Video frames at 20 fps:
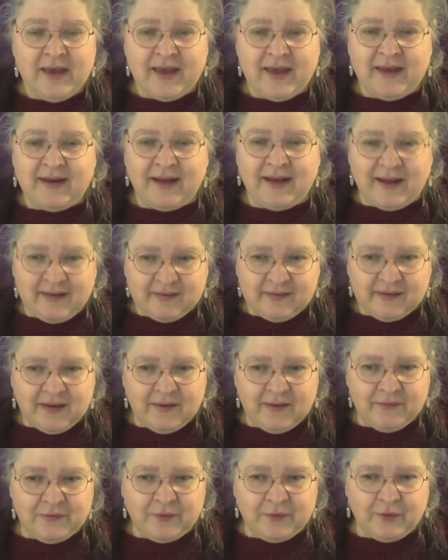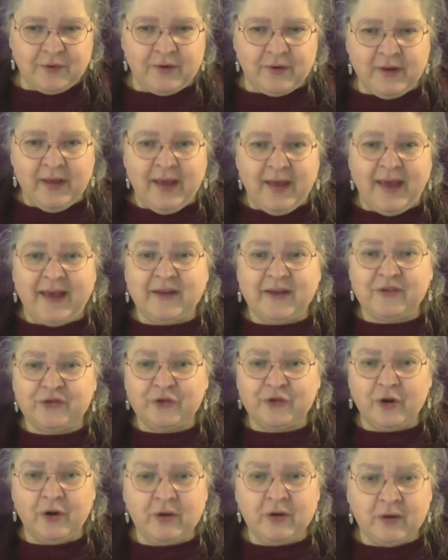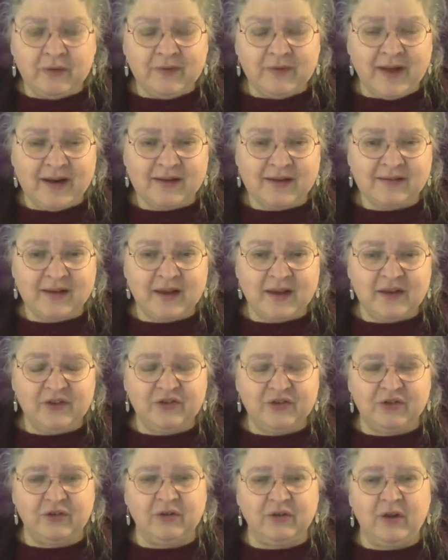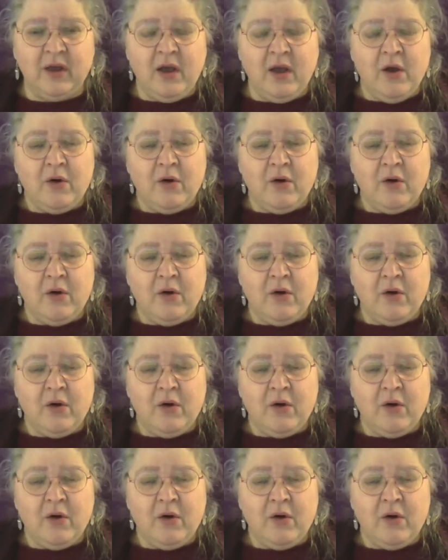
and asking for external validation,